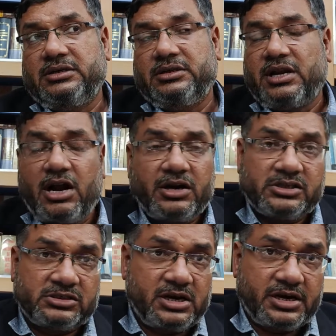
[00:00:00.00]
the law
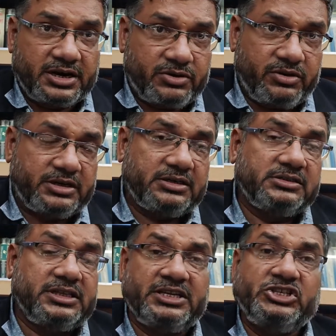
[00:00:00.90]
does not require
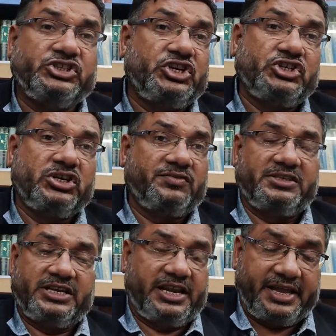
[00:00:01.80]
the registration of the
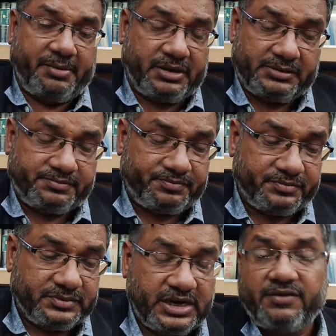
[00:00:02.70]
sale agreement.
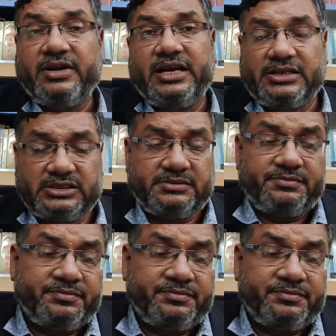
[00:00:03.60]
Nowadays,